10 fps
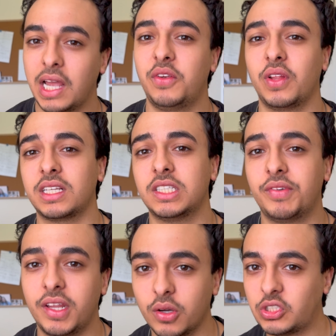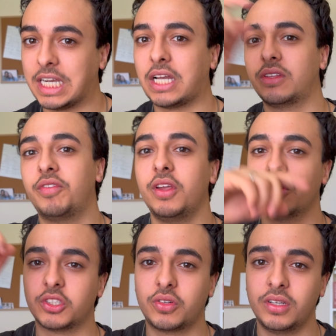And if you like this video, check out the video on
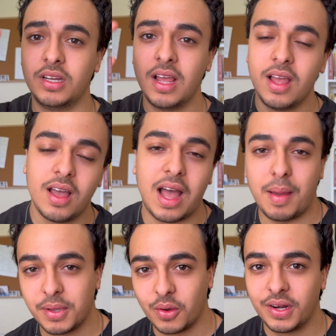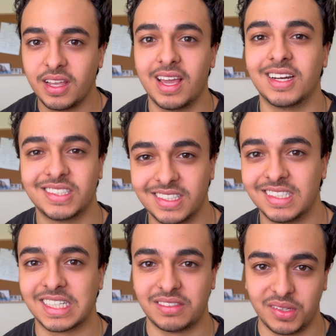the screen. Happy coding, and I'll see you in
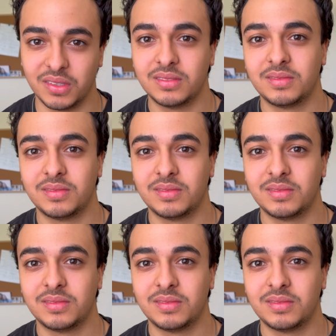the next video.